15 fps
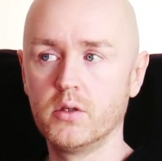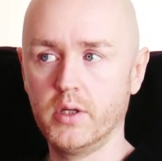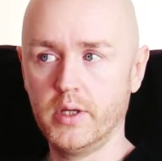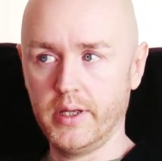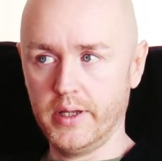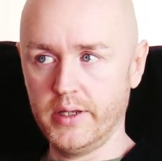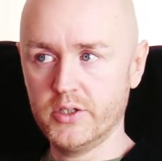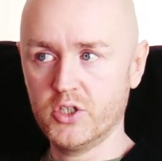
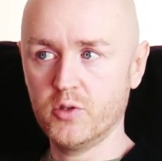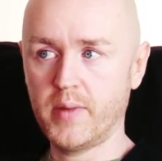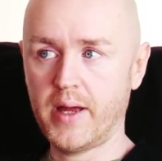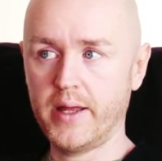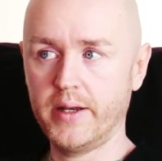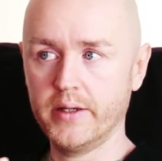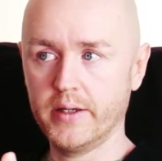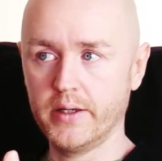It is
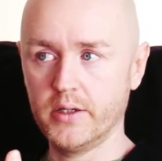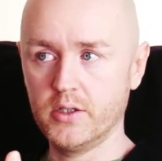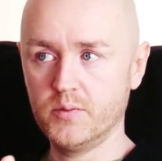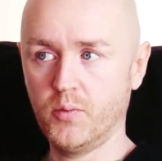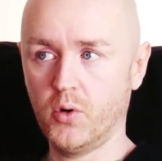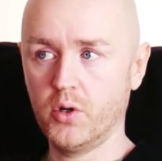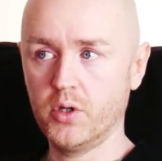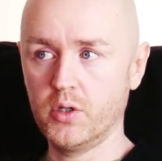somatic, it is
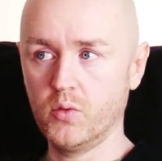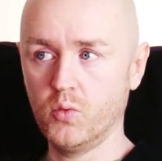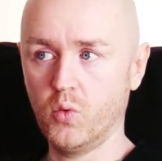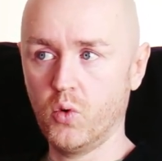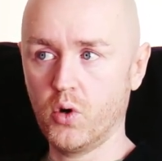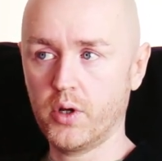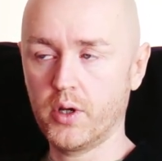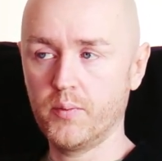body
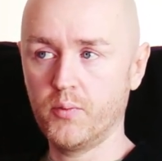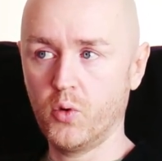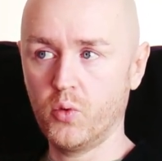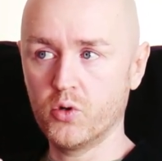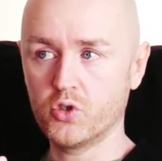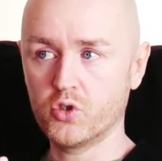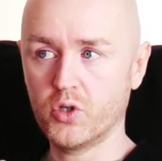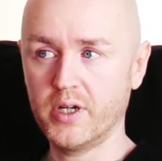work, but
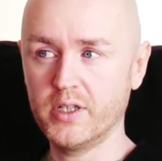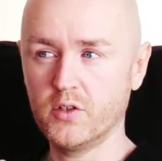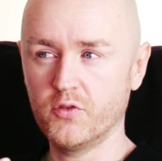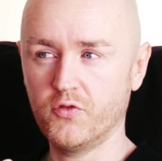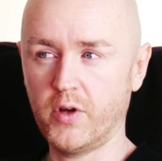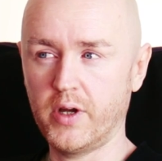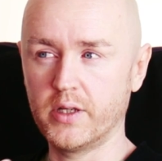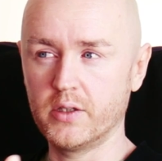we're trying to
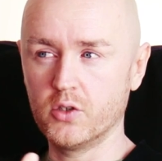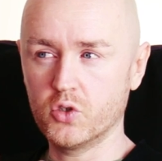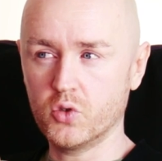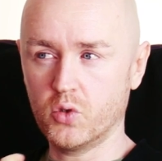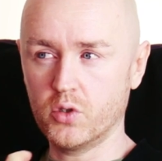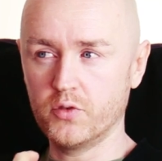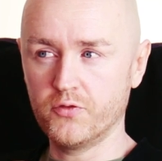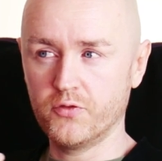find the
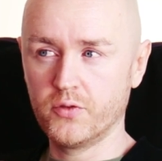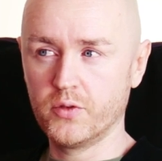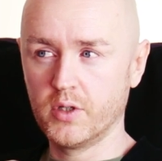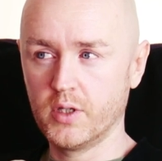sort of...